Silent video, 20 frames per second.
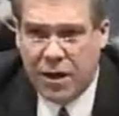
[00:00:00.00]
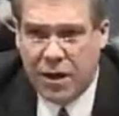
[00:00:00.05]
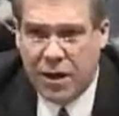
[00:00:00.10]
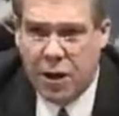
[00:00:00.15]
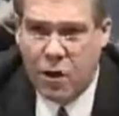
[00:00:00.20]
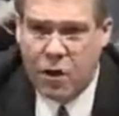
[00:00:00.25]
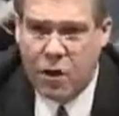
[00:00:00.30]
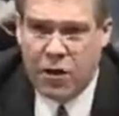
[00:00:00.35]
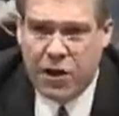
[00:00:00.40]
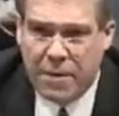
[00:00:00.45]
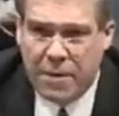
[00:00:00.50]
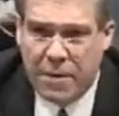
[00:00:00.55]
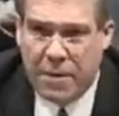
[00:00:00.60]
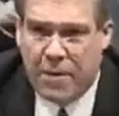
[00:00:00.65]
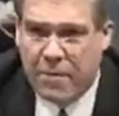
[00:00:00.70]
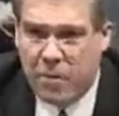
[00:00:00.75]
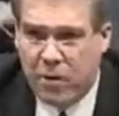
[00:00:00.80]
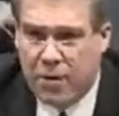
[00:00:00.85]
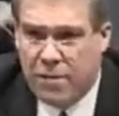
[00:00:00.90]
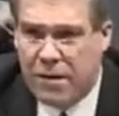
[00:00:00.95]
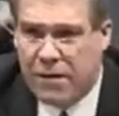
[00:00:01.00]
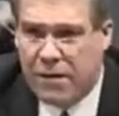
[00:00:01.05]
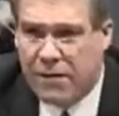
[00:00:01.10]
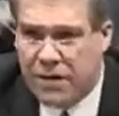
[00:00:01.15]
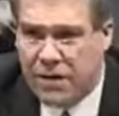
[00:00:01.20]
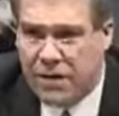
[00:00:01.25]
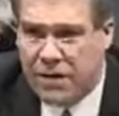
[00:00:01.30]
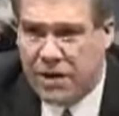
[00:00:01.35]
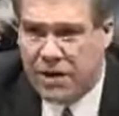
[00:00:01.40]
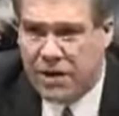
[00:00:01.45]
hold up an appointment of
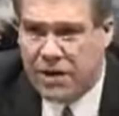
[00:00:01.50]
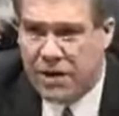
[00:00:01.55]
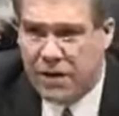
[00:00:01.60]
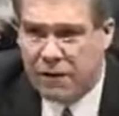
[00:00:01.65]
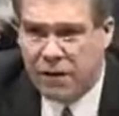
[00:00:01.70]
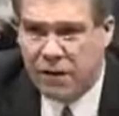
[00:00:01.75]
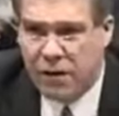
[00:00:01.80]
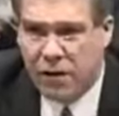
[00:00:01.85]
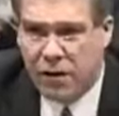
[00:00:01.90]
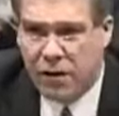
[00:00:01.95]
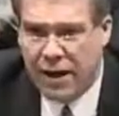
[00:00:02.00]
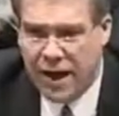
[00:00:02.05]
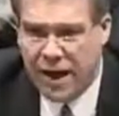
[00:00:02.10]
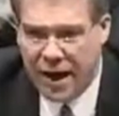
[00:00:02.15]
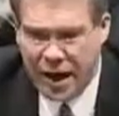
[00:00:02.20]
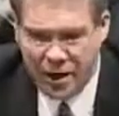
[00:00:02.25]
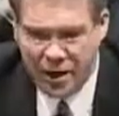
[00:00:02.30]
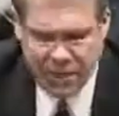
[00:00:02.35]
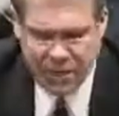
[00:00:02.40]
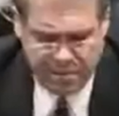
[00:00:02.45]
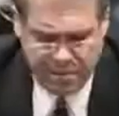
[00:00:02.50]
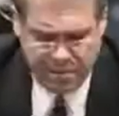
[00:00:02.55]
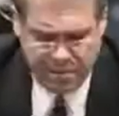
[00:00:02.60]
a judge on the floor of the House.